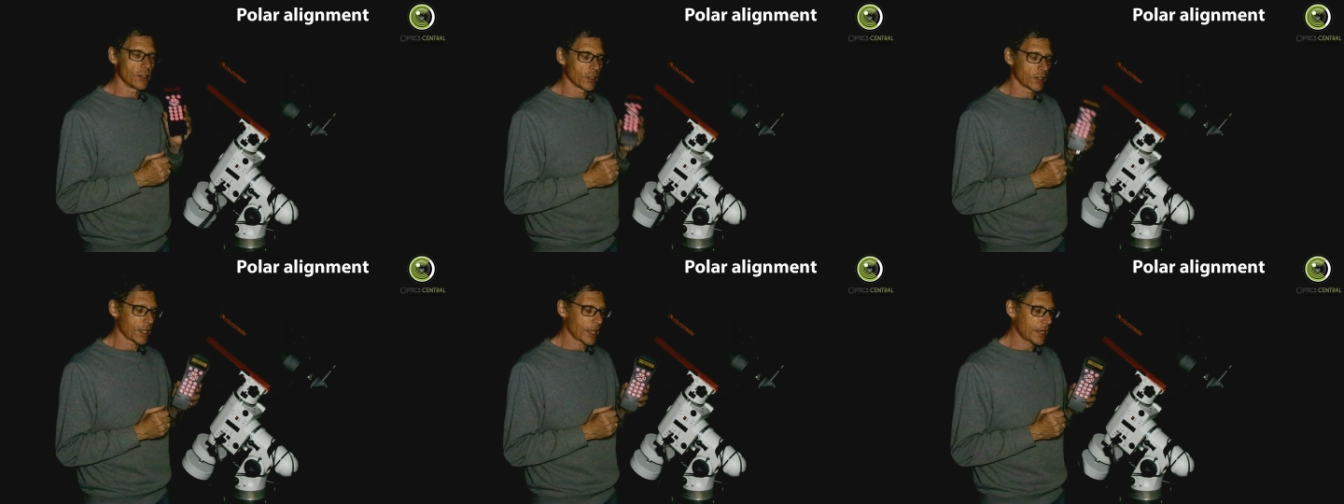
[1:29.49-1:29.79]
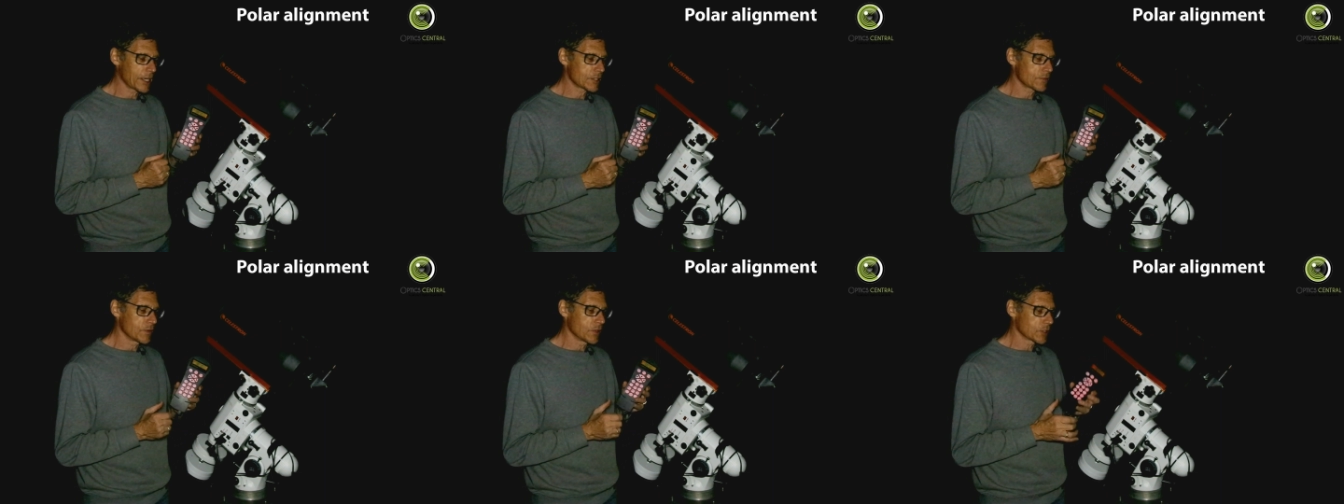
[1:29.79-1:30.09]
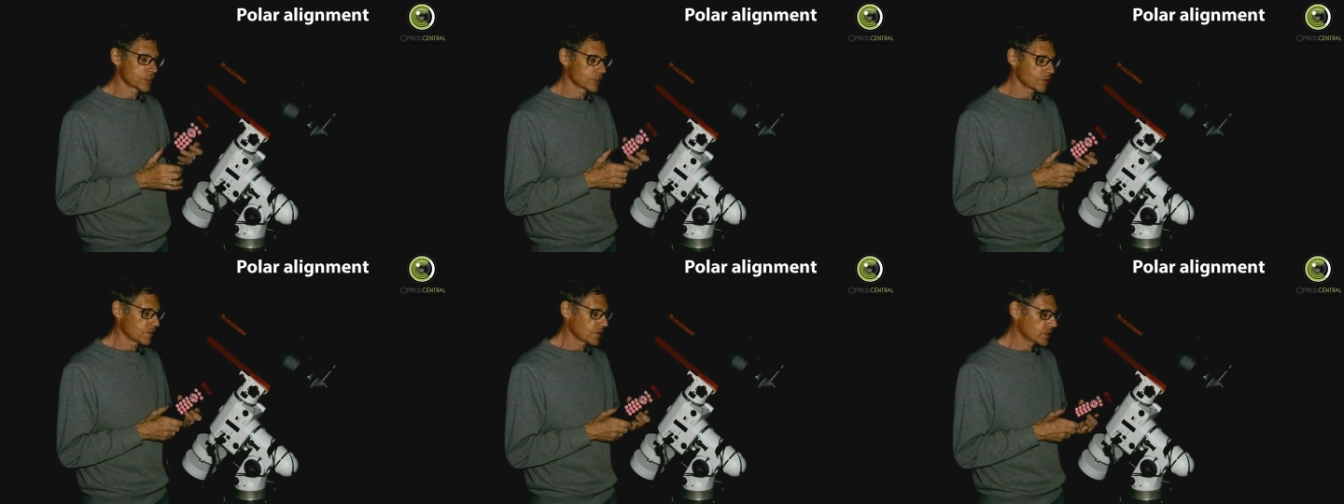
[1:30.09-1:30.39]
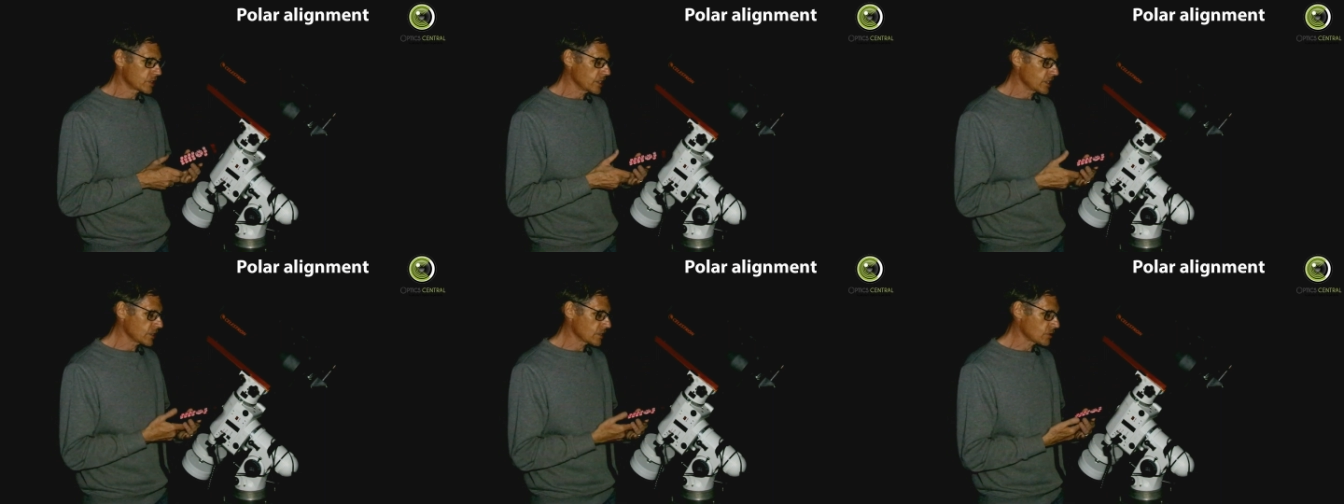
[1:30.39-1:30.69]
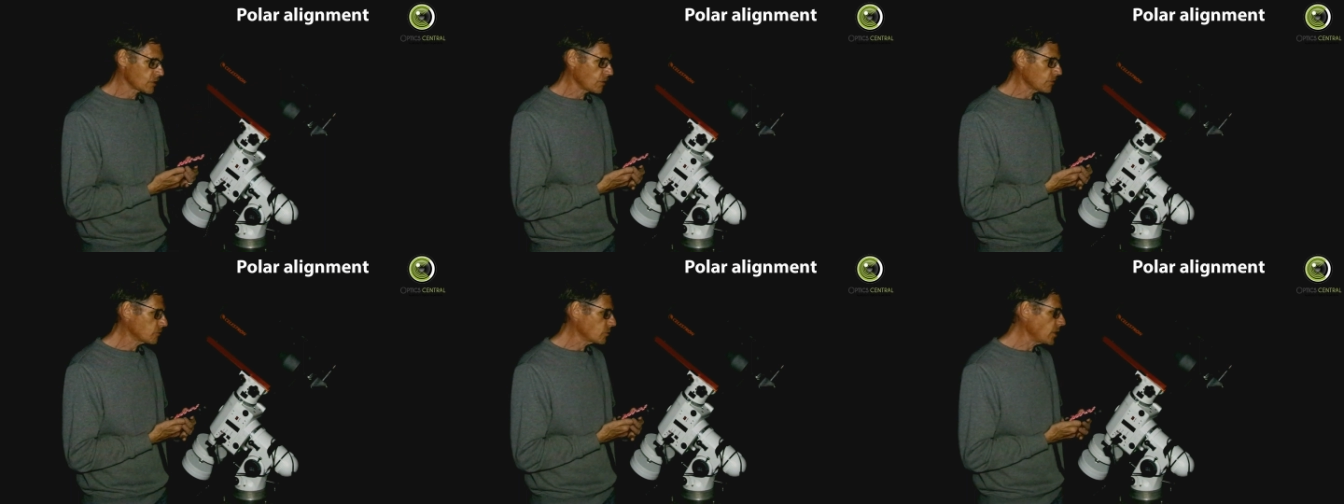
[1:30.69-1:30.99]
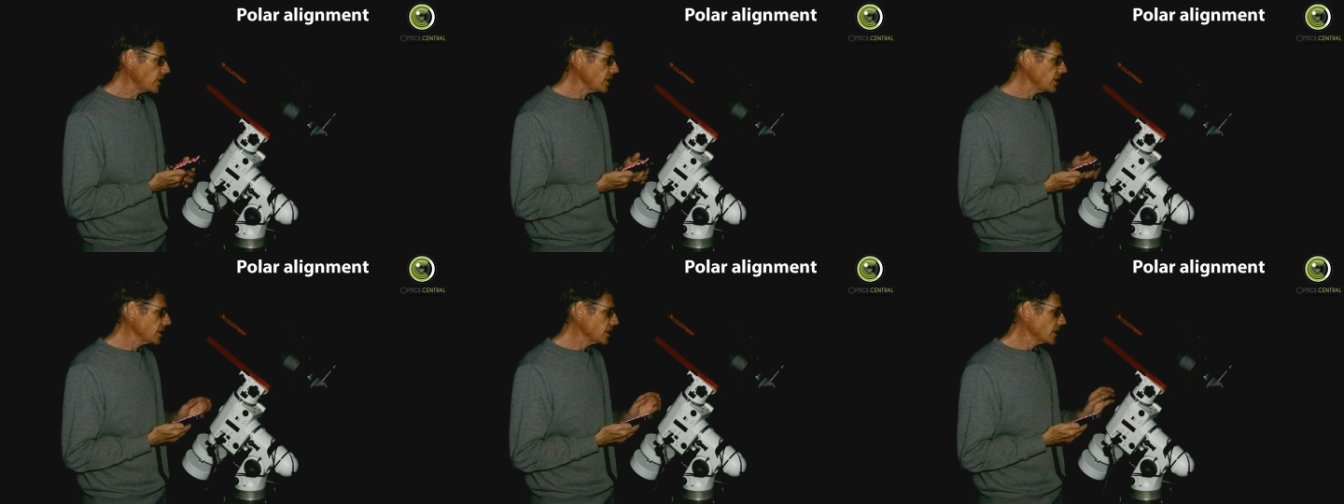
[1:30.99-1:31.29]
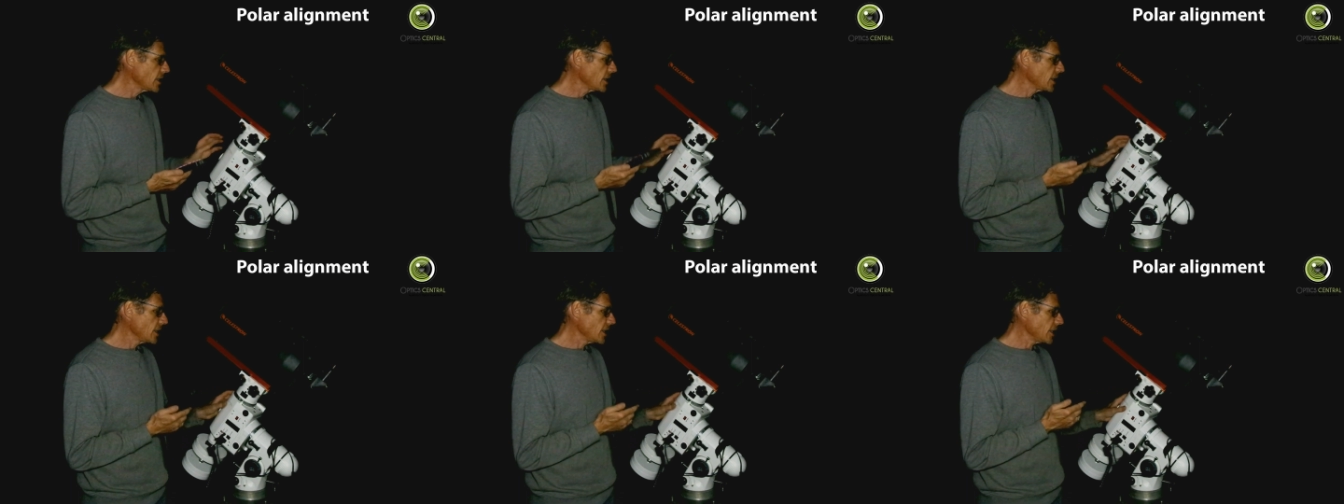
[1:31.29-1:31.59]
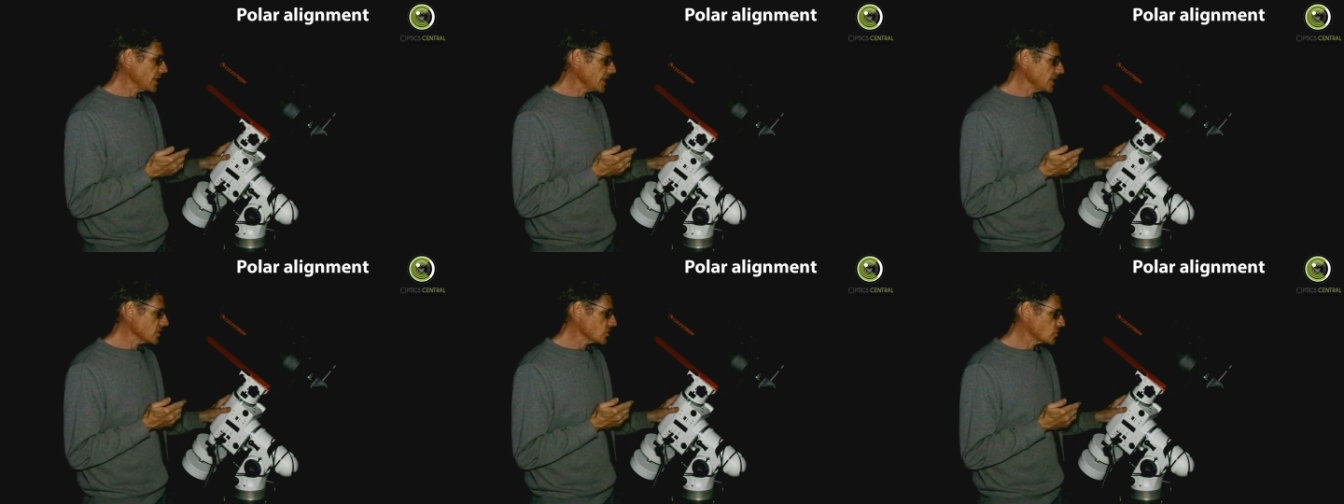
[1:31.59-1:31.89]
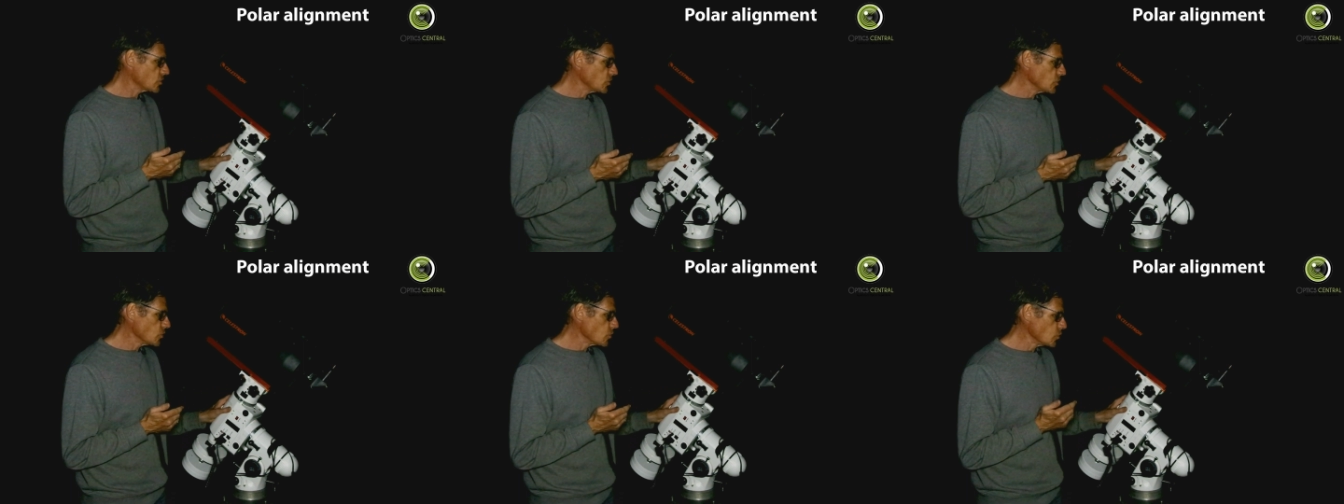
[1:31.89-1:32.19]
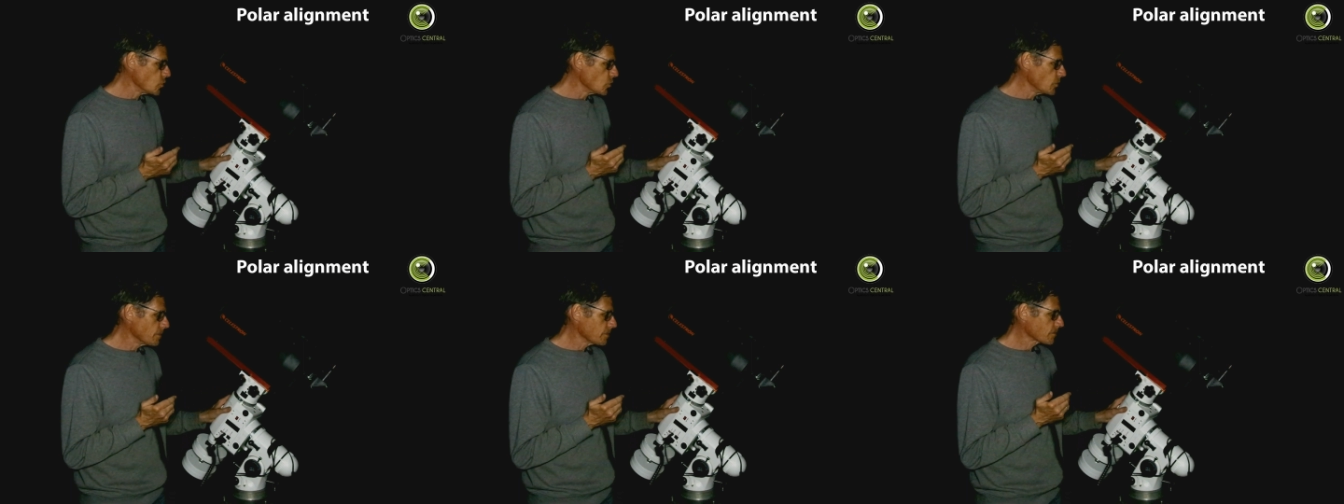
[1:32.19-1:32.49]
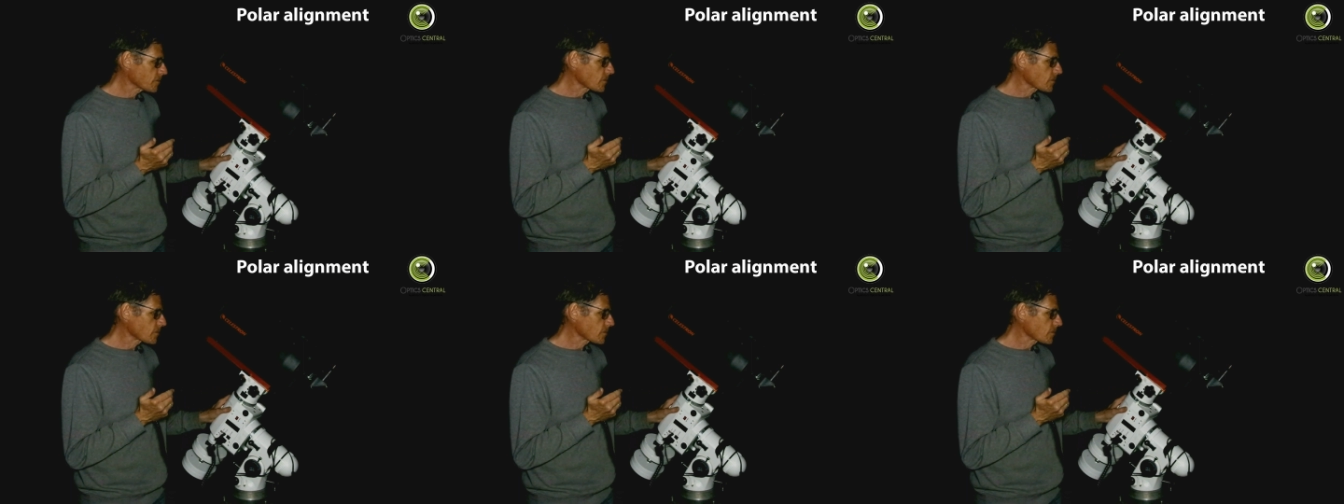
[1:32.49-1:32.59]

latest version of the Synta software, is you